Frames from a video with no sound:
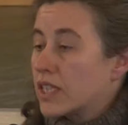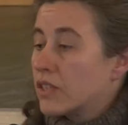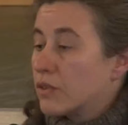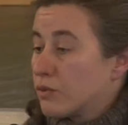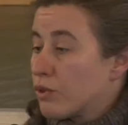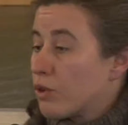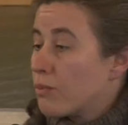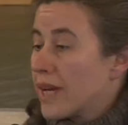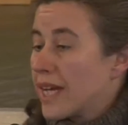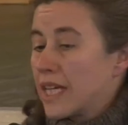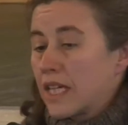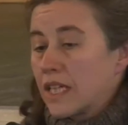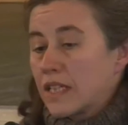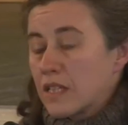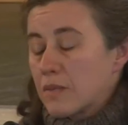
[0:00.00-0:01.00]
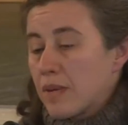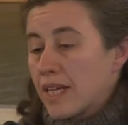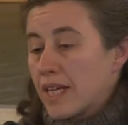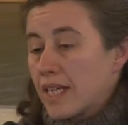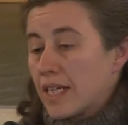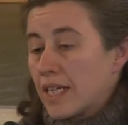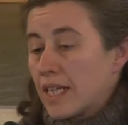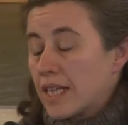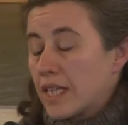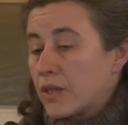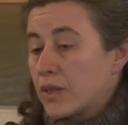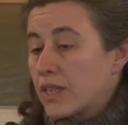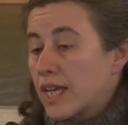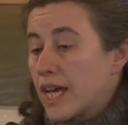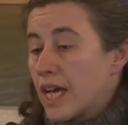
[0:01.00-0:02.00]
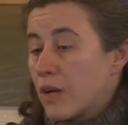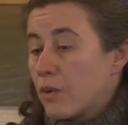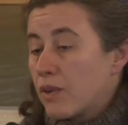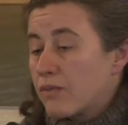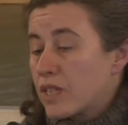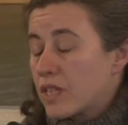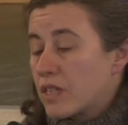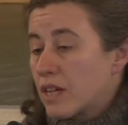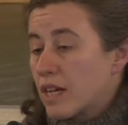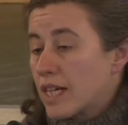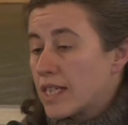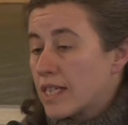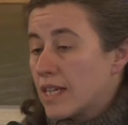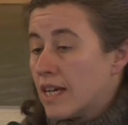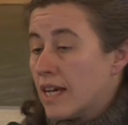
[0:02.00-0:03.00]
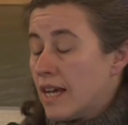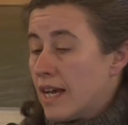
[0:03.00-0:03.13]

In Romania, in Spain, and in the UK, we've designed